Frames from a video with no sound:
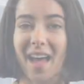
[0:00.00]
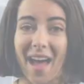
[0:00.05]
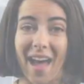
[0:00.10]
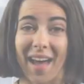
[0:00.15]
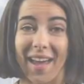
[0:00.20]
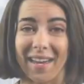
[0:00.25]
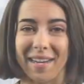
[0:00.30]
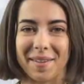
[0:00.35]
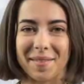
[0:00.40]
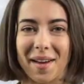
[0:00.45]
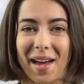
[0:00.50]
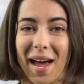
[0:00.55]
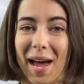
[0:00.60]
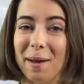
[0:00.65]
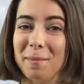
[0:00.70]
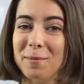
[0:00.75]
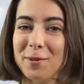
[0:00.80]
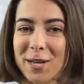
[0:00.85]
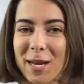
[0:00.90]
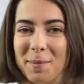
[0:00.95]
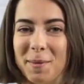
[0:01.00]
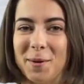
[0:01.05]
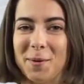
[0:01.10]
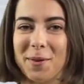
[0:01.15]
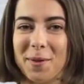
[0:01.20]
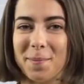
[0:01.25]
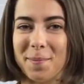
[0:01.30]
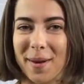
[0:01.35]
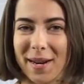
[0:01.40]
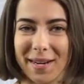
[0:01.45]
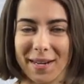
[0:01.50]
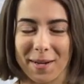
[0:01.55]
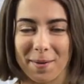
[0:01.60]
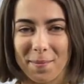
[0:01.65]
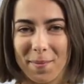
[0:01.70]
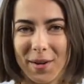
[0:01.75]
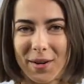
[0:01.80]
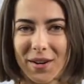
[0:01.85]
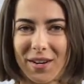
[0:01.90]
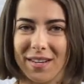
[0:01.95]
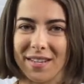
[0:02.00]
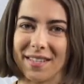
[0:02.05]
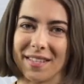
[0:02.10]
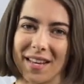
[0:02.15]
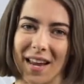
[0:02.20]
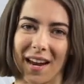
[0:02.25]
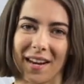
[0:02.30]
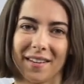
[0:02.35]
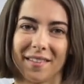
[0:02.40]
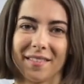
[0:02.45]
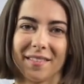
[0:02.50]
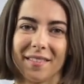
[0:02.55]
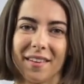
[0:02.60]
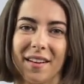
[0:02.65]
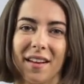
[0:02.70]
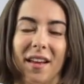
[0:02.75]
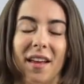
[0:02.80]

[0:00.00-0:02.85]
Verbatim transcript: Hi, I'm Jamie with Embedded Computing Design.